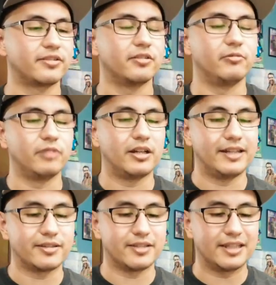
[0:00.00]
So
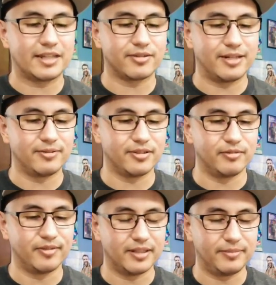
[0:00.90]
that's what I was
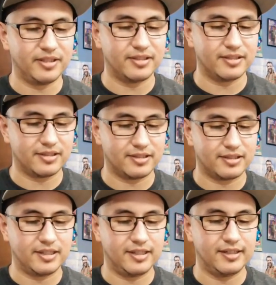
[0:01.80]
doing. Let me
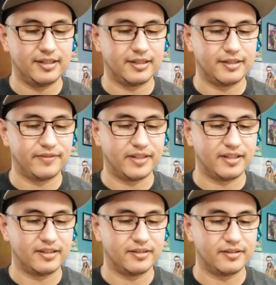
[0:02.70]
see if I
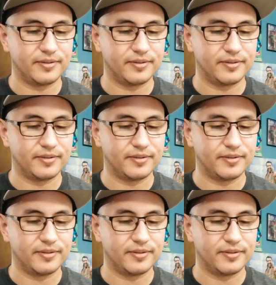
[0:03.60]
can.